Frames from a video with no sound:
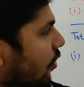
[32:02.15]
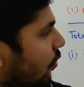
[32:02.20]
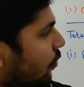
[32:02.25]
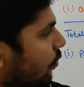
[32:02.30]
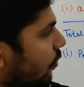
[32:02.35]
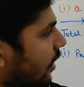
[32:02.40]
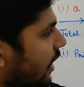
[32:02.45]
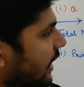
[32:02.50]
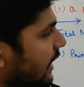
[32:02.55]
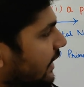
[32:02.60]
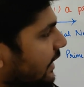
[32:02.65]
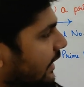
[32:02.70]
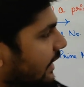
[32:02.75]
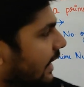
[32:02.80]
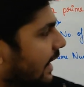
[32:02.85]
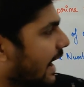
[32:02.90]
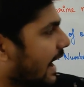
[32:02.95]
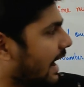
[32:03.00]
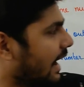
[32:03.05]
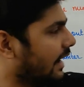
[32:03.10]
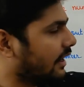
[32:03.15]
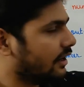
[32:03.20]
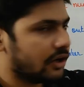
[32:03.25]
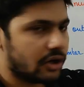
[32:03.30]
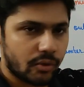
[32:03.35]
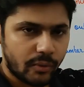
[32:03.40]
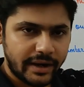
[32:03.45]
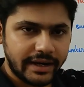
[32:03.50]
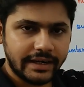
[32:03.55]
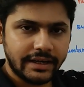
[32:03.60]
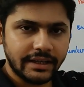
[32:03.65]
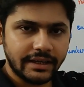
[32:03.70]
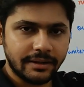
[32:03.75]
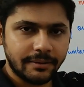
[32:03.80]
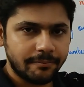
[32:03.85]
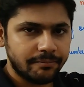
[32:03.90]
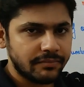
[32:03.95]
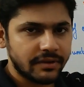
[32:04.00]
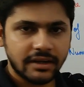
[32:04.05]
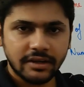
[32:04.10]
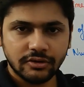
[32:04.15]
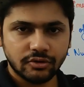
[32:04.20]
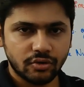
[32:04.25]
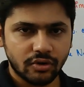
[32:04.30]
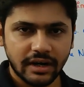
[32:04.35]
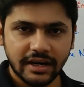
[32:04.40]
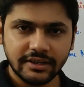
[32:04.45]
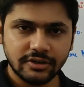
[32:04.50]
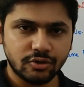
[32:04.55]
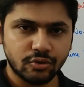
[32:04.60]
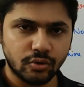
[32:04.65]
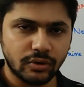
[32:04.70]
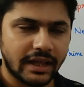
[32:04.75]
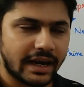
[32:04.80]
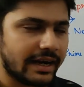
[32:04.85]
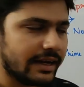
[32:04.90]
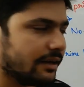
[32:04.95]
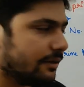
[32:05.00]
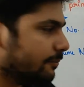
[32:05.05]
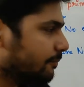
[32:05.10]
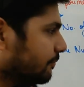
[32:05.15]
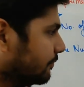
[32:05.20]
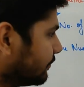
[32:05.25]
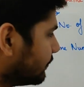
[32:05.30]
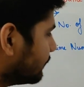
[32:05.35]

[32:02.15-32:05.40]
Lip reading: 1 and 20. So let's do that.